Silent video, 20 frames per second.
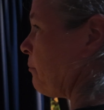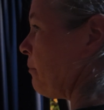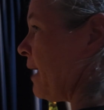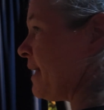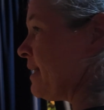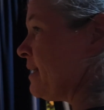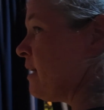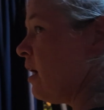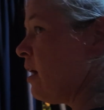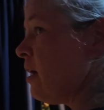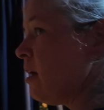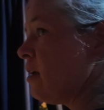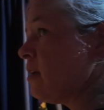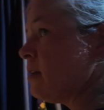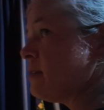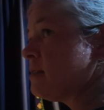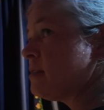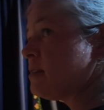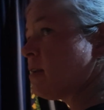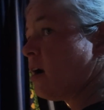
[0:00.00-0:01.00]
my
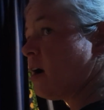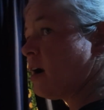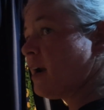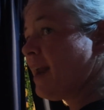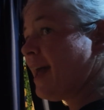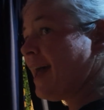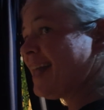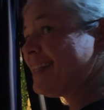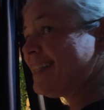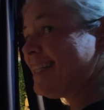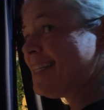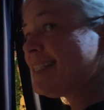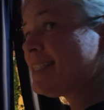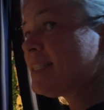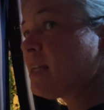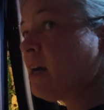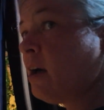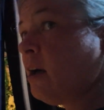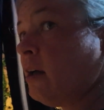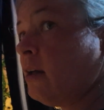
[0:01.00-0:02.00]
dolls are not these
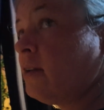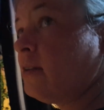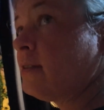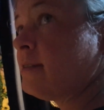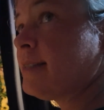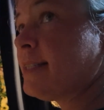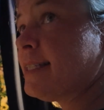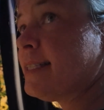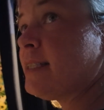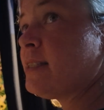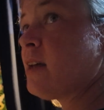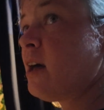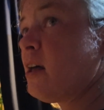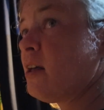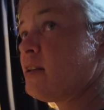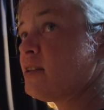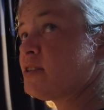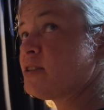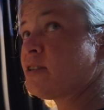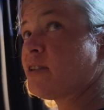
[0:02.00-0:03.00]
dolls. These
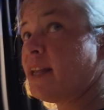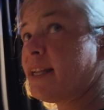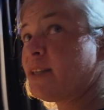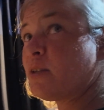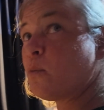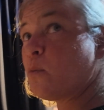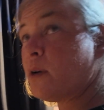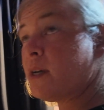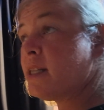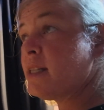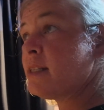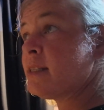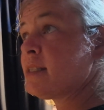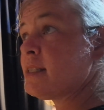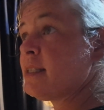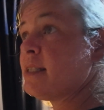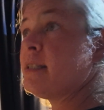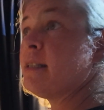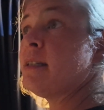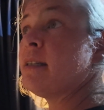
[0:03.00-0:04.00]
dolls are like the ones
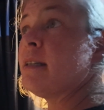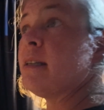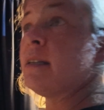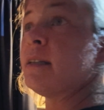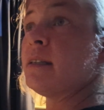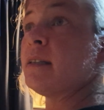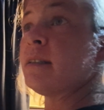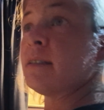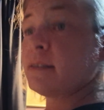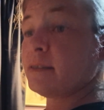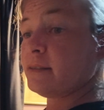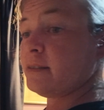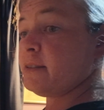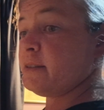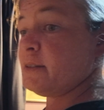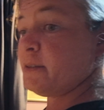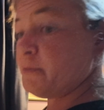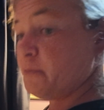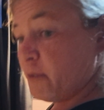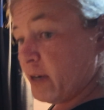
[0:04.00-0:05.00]
that, you
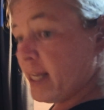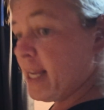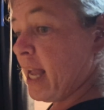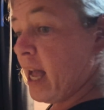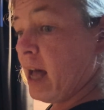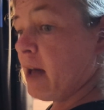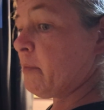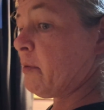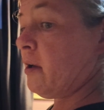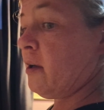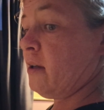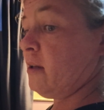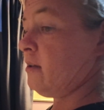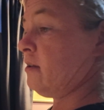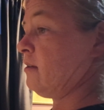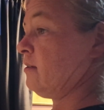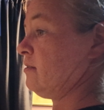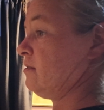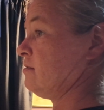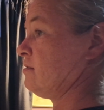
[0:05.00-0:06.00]
know, the freaky
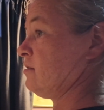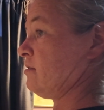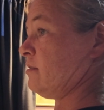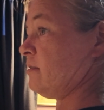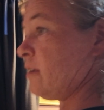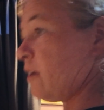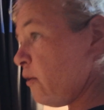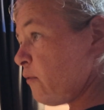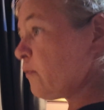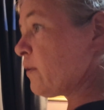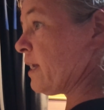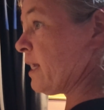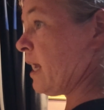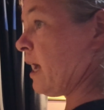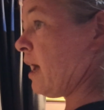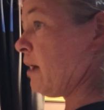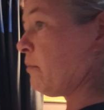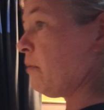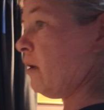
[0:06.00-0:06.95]
eyeballs, no freaky eyeballs.